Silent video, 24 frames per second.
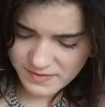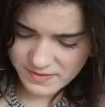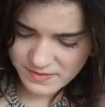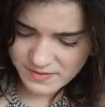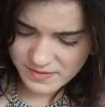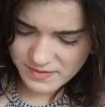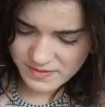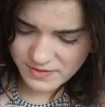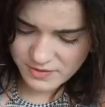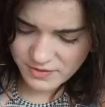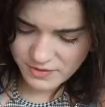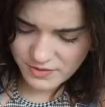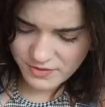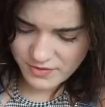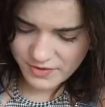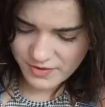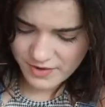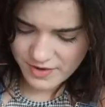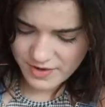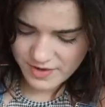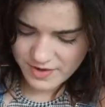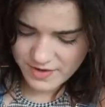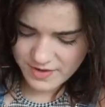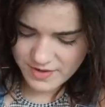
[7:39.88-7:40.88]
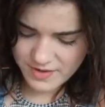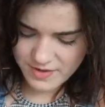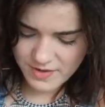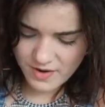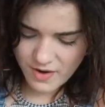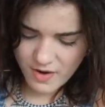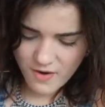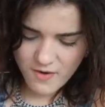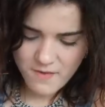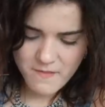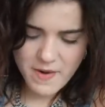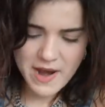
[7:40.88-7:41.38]
New
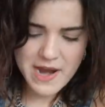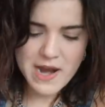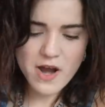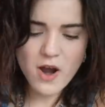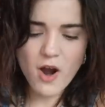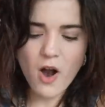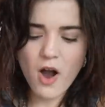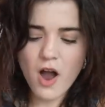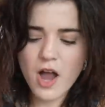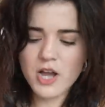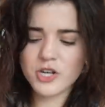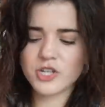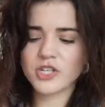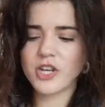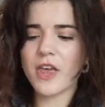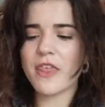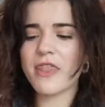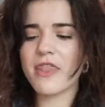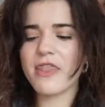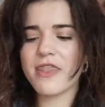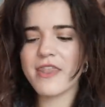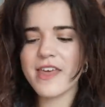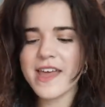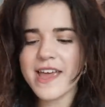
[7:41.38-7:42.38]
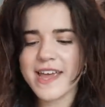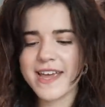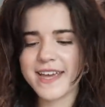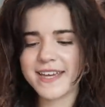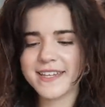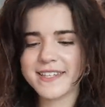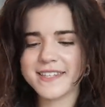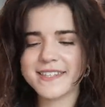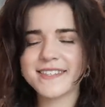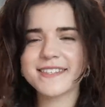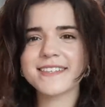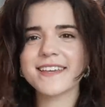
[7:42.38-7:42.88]
York. Oh my gosh,
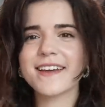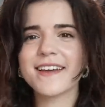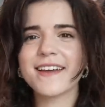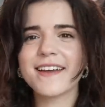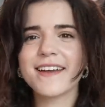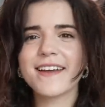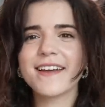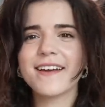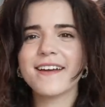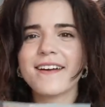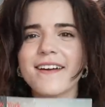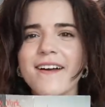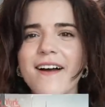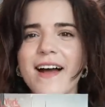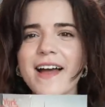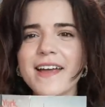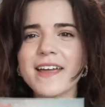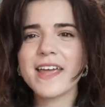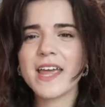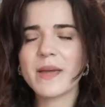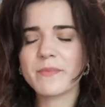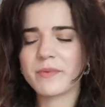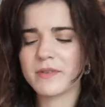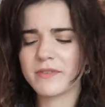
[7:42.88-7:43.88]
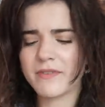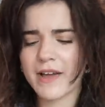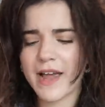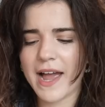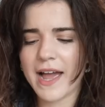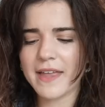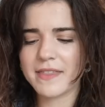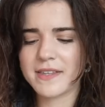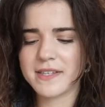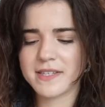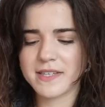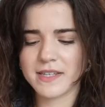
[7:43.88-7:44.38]
this! I can't believe I
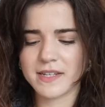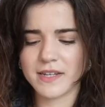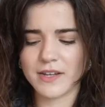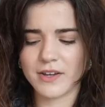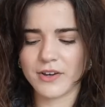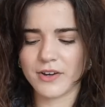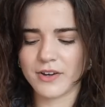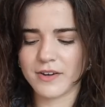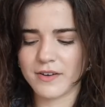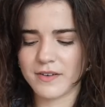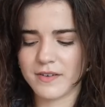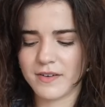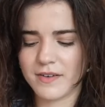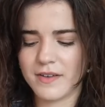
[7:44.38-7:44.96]
had this in here.